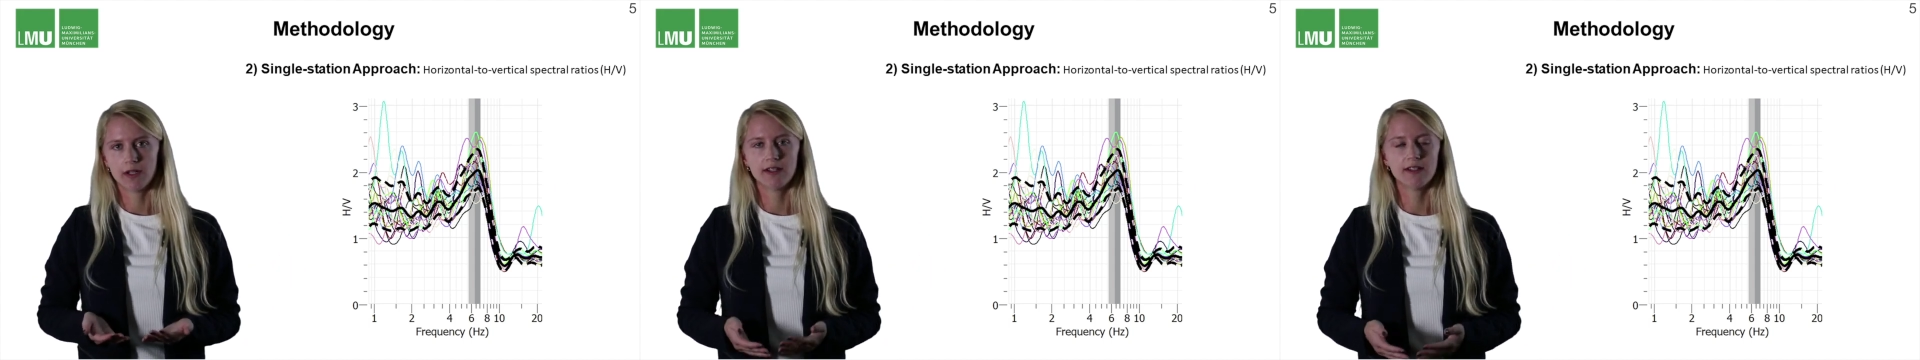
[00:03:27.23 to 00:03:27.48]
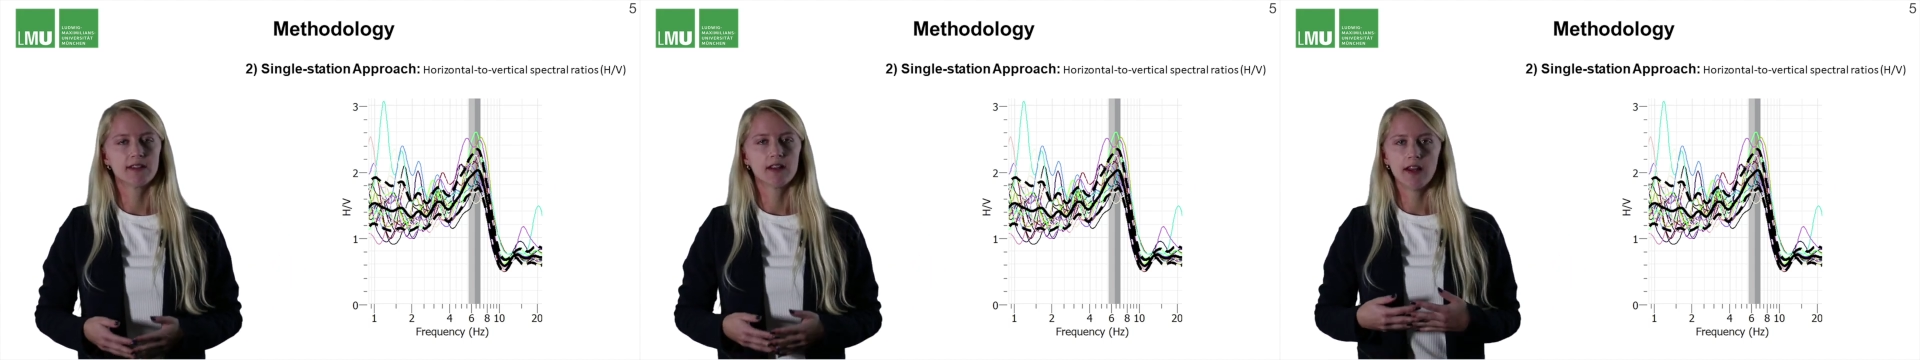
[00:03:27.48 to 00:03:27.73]

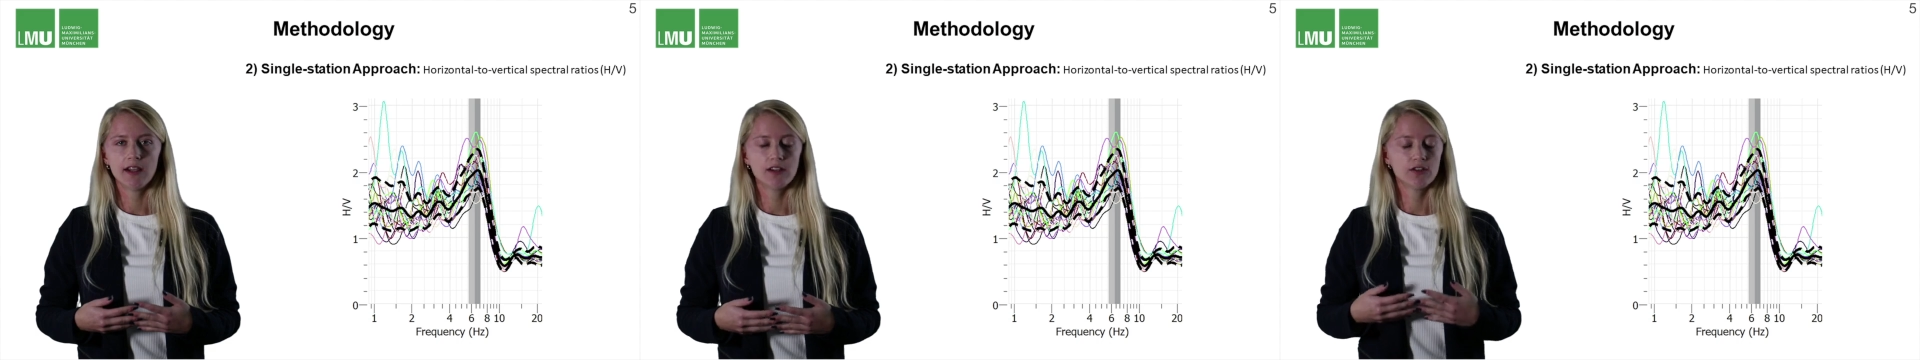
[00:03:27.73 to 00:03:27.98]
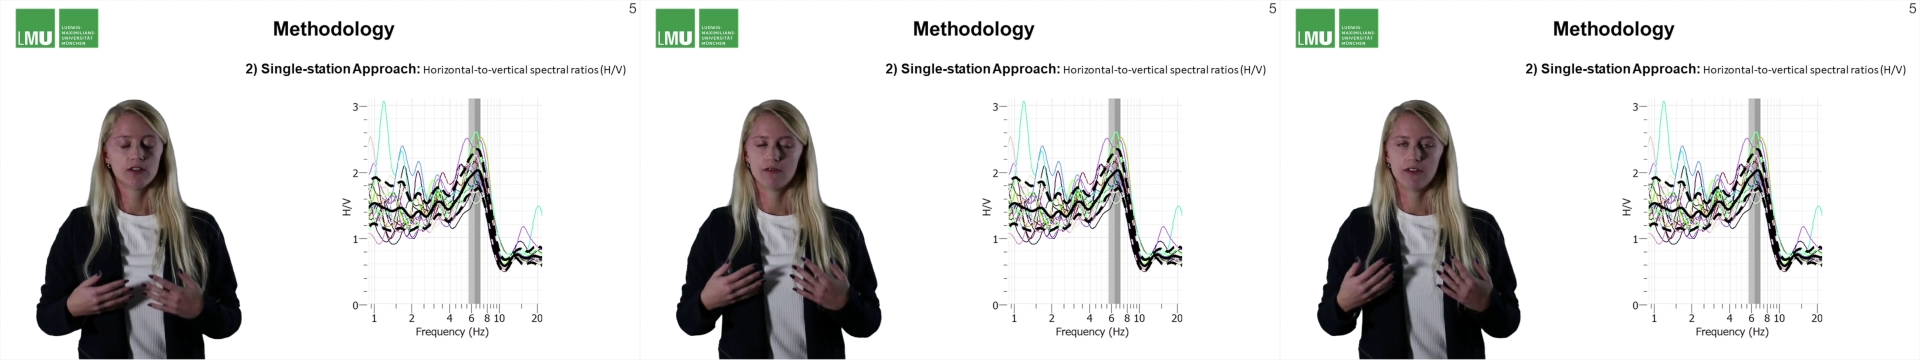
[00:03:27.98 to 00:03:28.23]

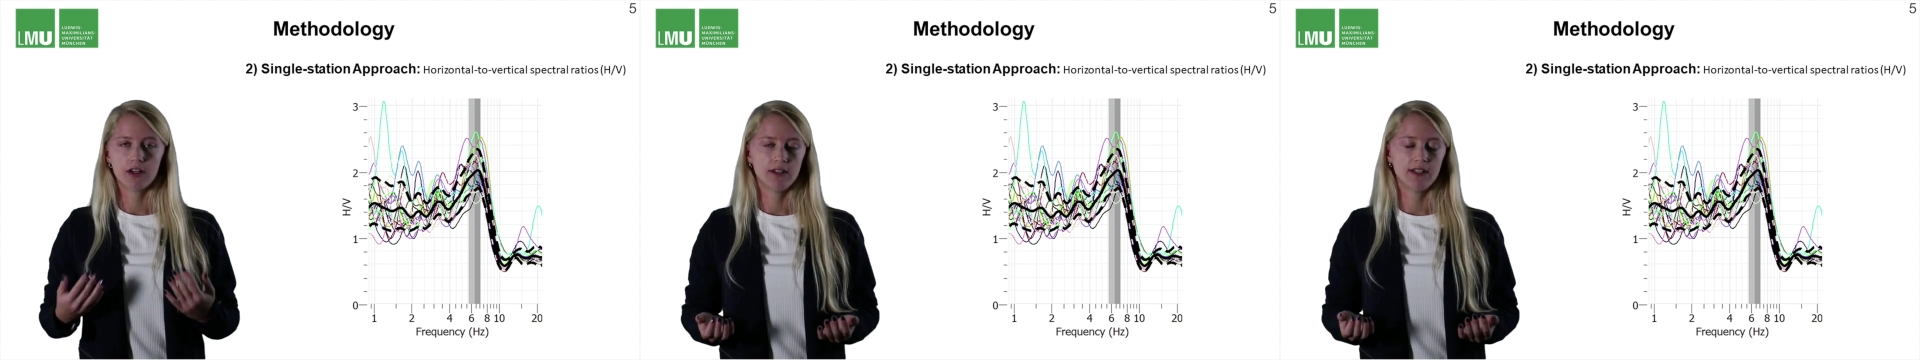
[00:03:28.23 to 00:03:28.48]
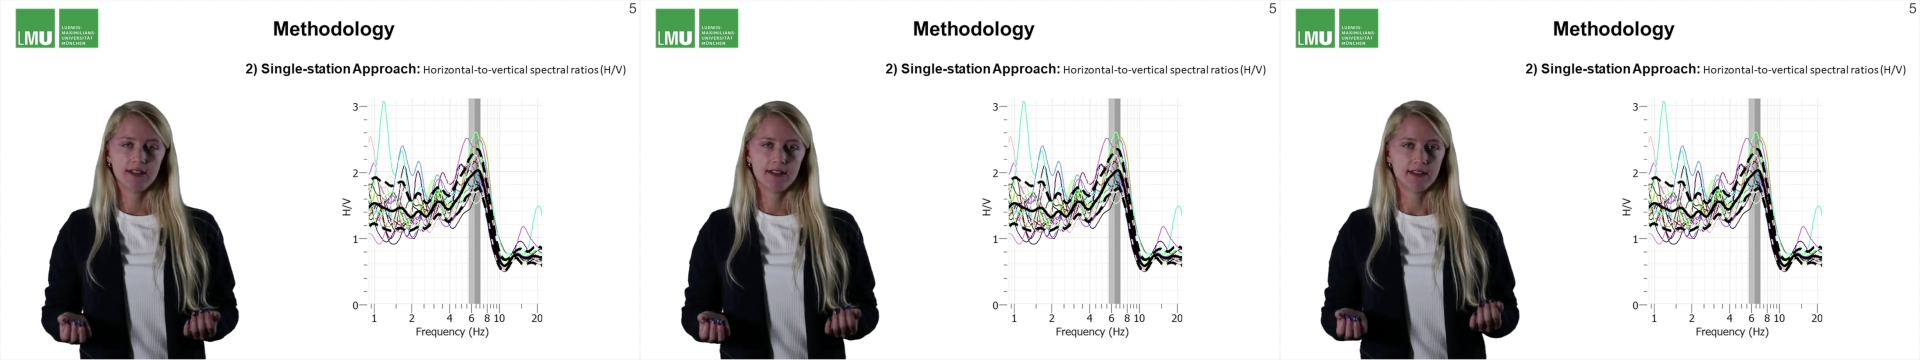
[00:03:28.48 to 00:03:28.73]
installation is very
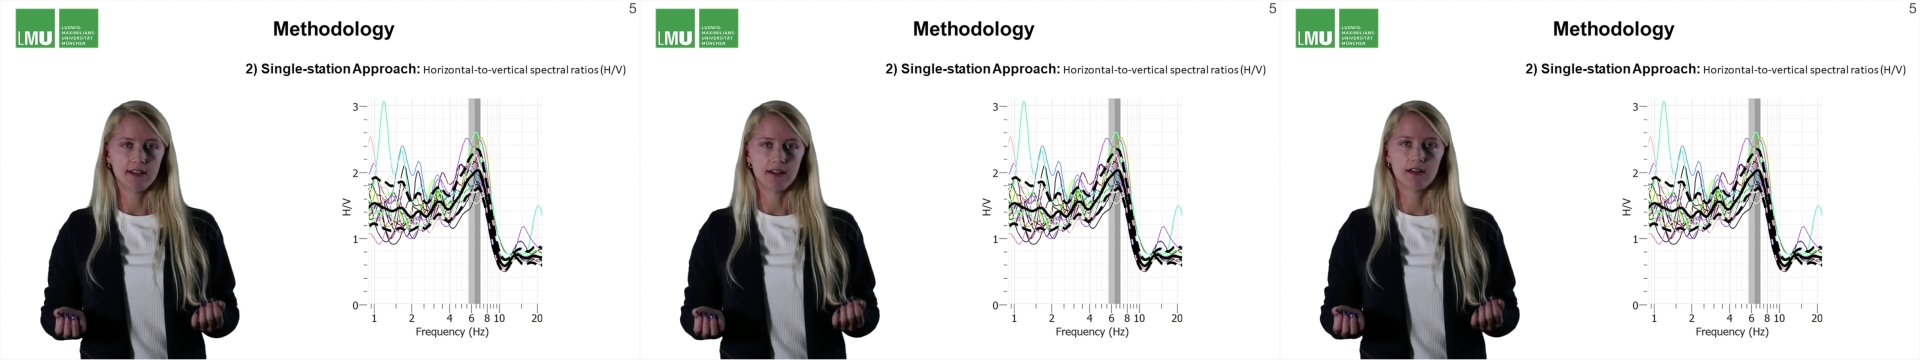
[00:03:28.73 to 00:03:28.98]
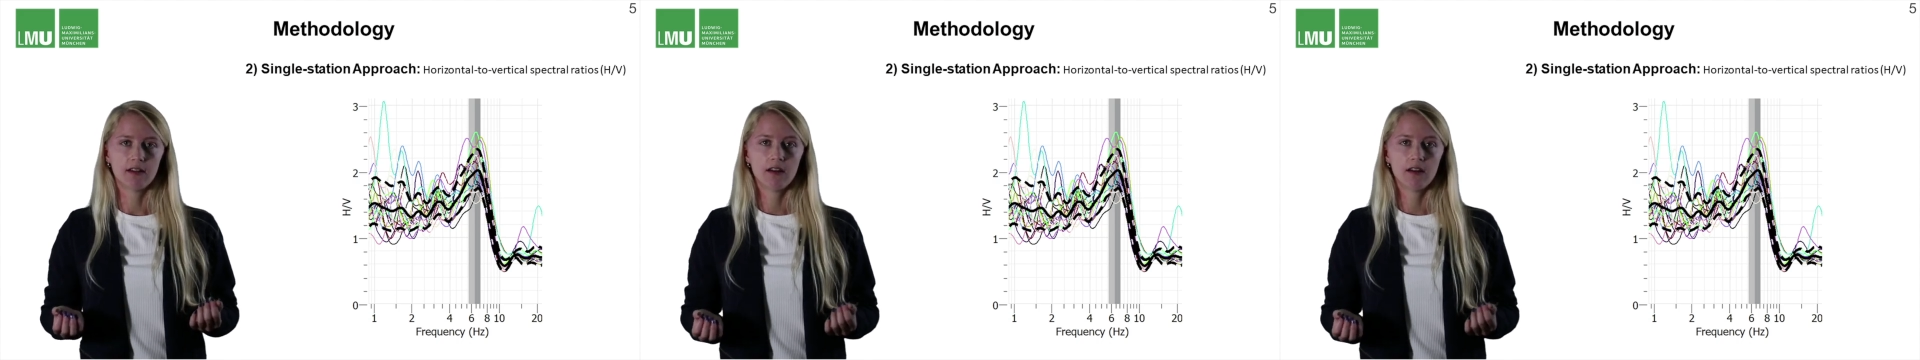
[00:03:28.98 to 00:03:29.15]
easy,